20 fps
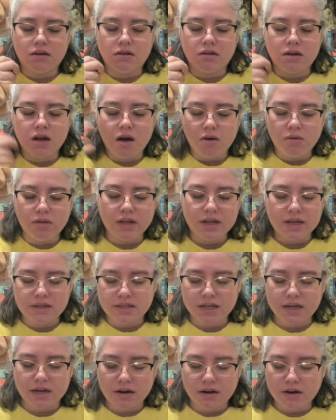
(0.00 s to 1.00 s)
not only
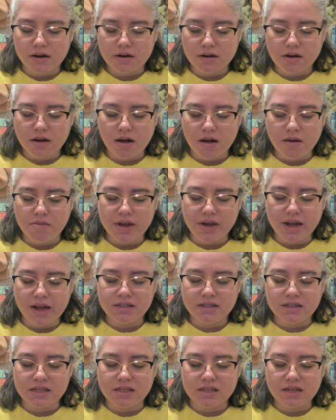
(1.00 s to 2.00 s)
is their
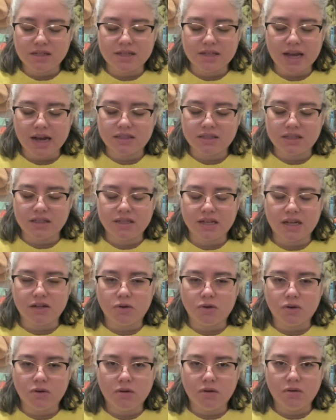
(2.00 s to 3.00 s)
existence
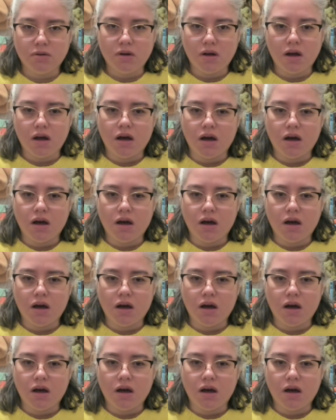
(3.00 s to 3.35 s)
accidental,